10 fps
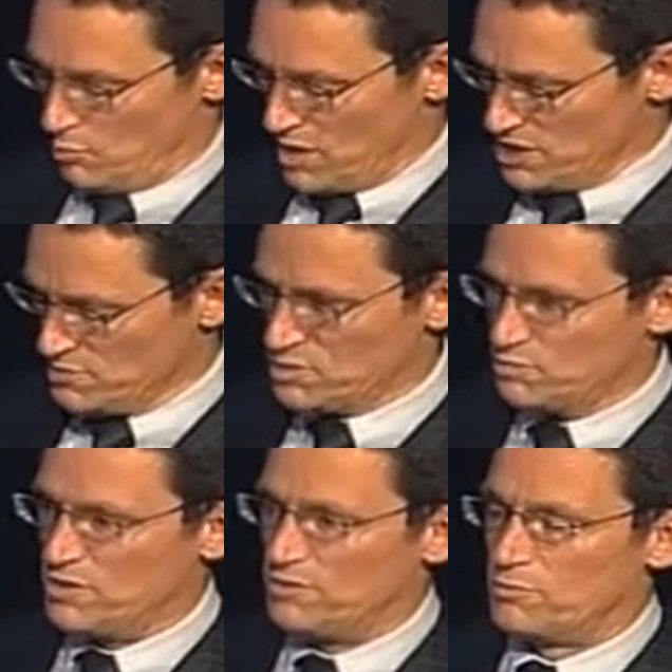
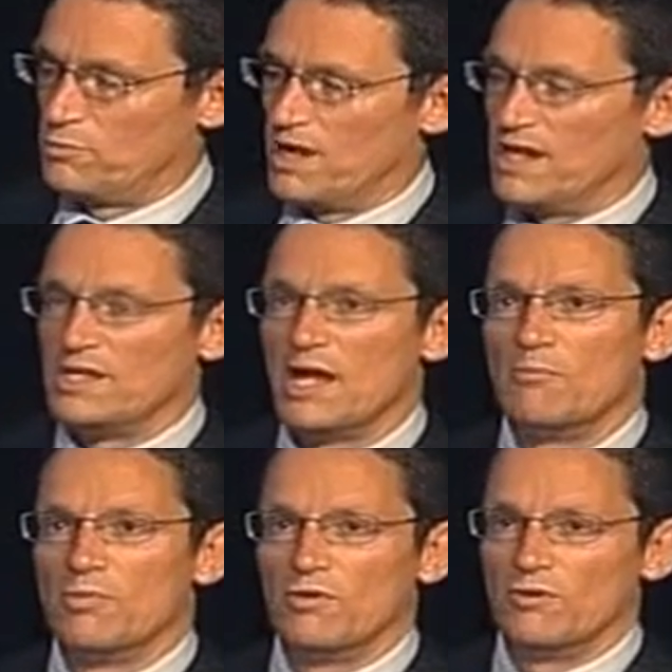arrangements went through a
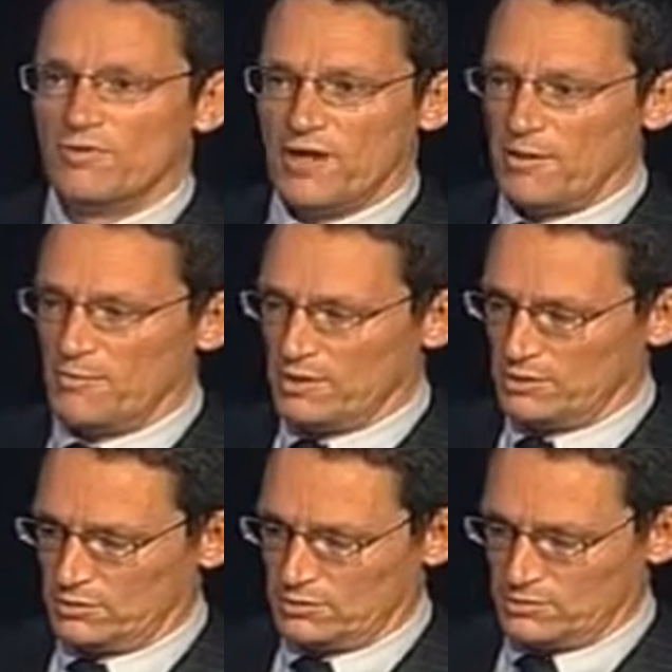number of
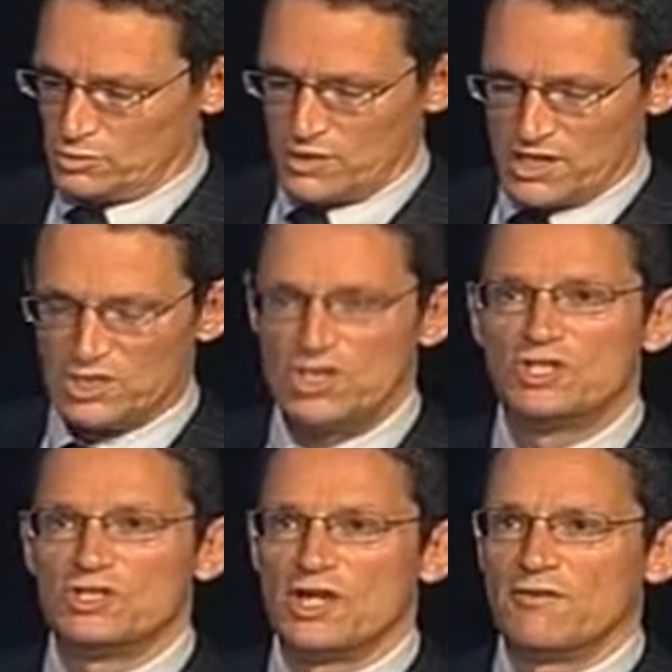
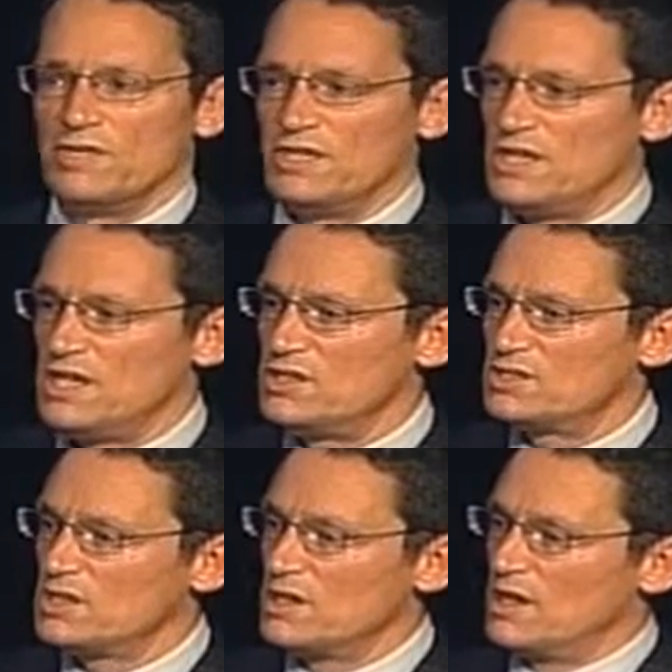transitions over the
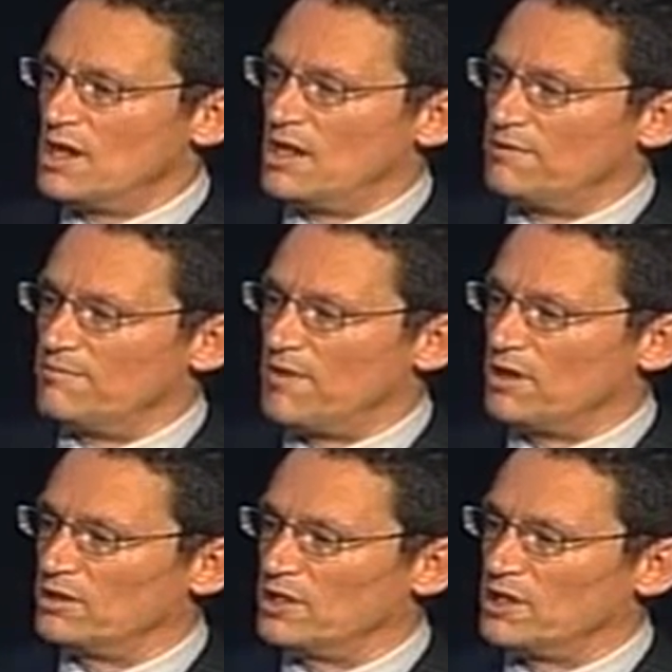years, and
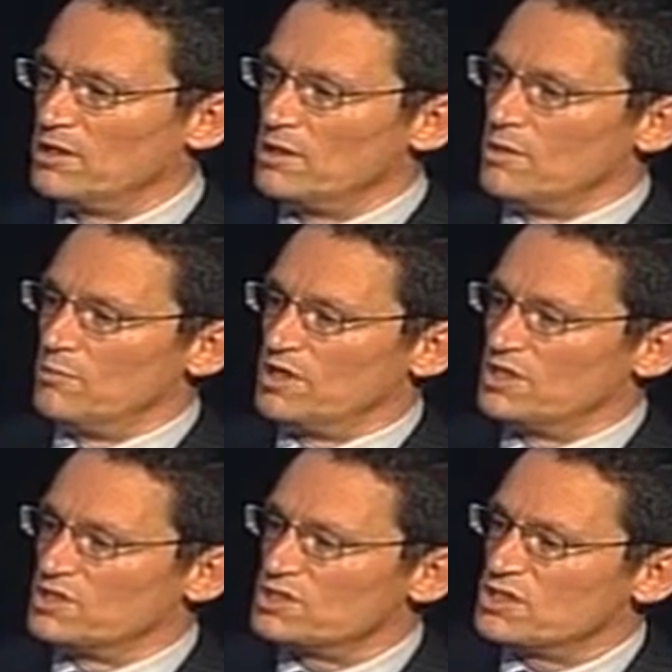finally we
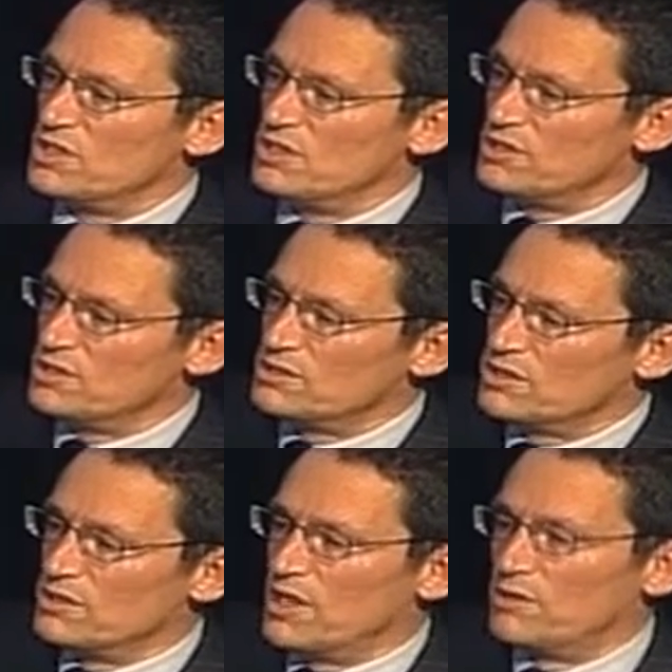can see that
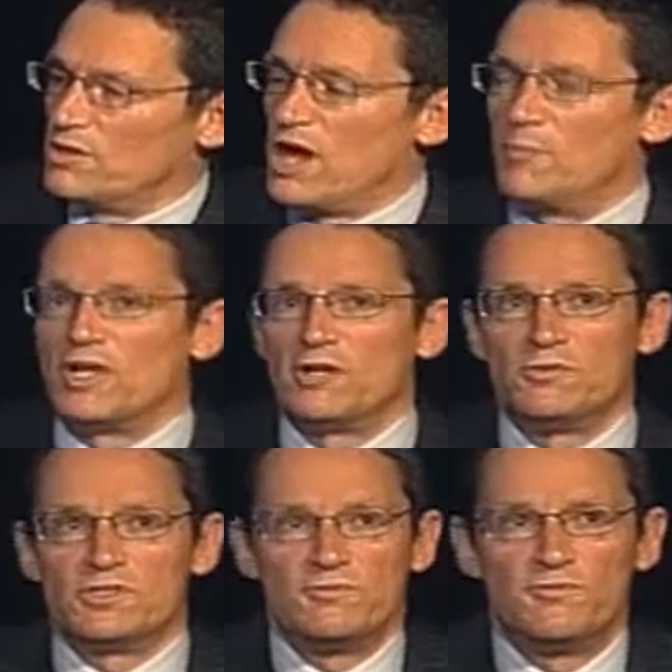they were culminated
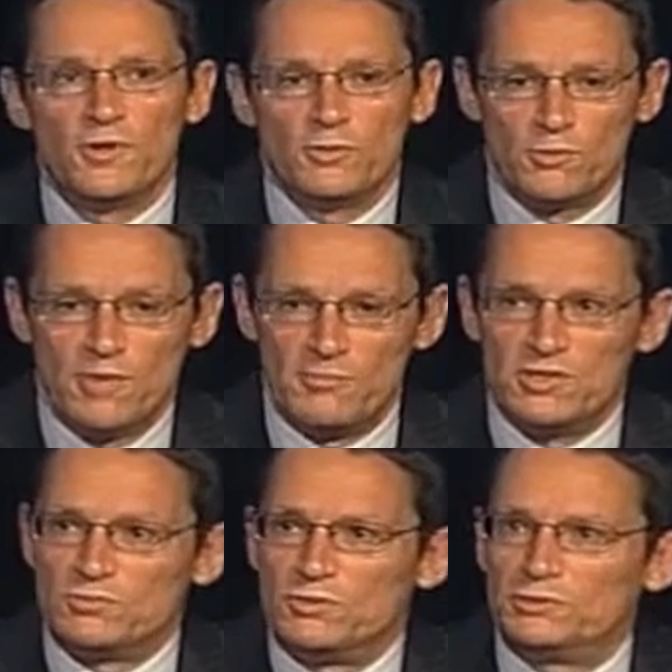with some further
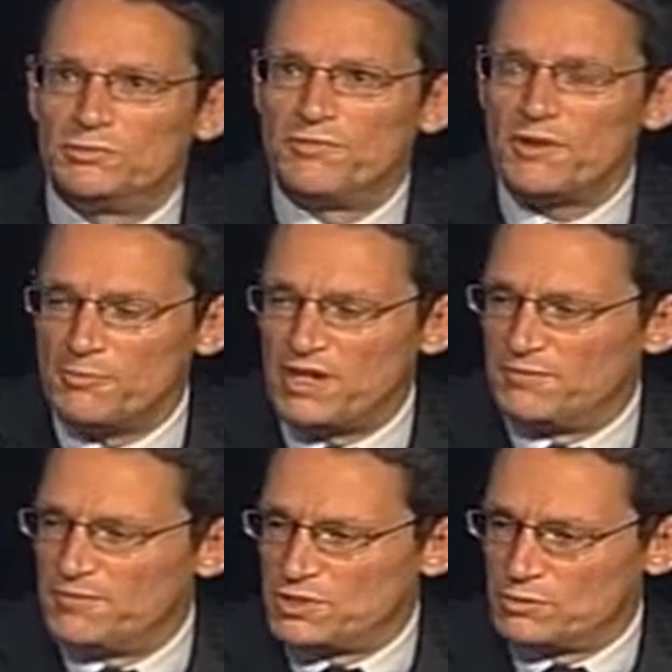amendments which were very
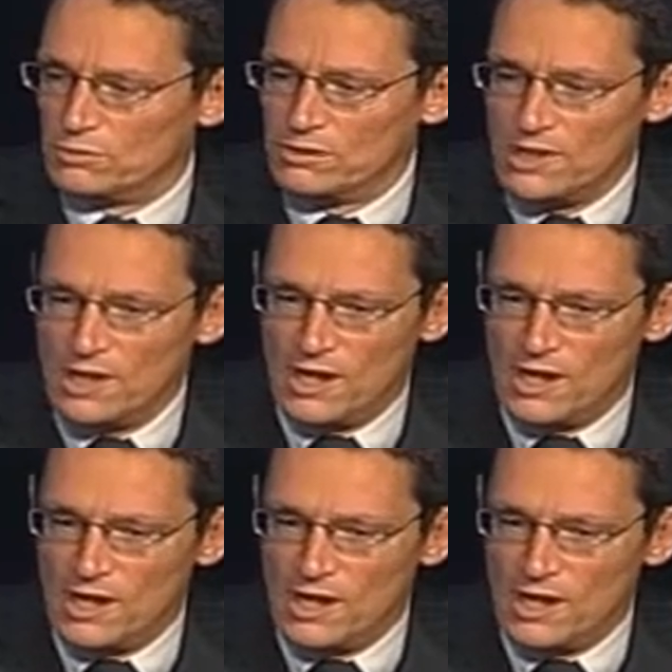beneficial